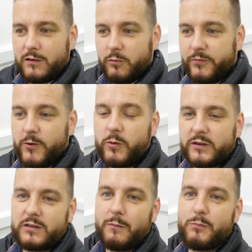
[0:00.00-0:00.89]
We're
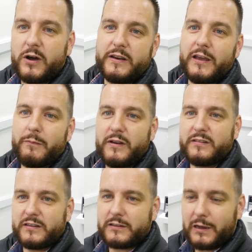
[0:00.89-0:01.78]
focused on body
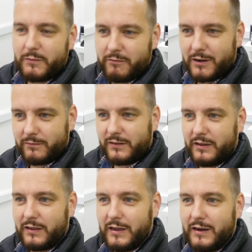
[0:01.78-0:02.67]
image this time around,
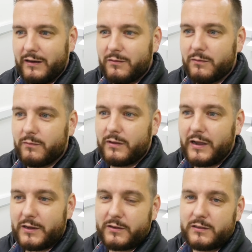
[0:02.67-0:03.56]
and
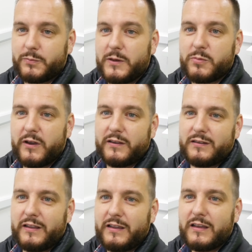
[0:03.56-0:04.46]
I can speak
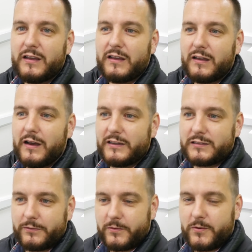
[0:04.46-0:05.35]
personally, I
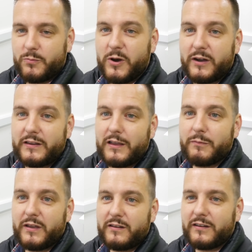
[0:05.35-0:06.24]
suffer from body
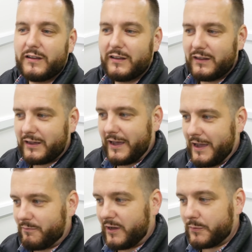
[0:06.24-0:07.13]
image.
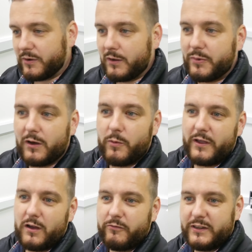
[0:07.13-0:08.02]
I put a bit of
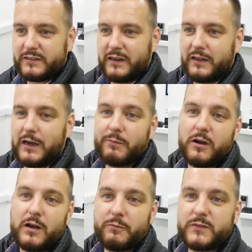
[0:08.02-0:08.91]
weight on recently. I'm
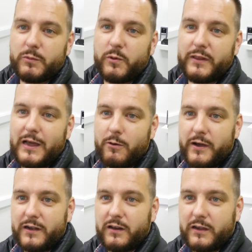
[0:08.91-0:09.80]
not comfortable with how
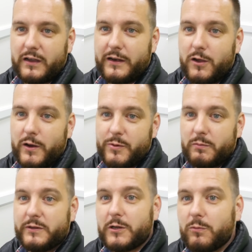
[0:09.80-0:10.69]
I look. I know I
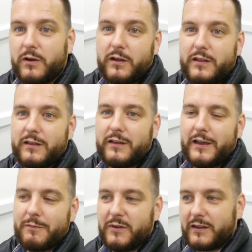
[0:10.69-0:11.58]
probably don't look
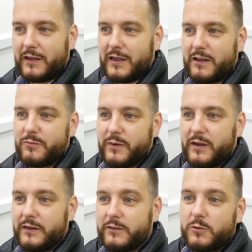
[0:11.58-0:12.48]
like I have, but
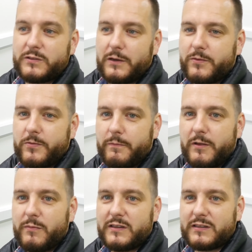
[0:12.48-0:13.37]
I do suffer from
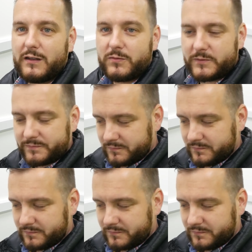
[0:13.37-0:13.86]
it myself,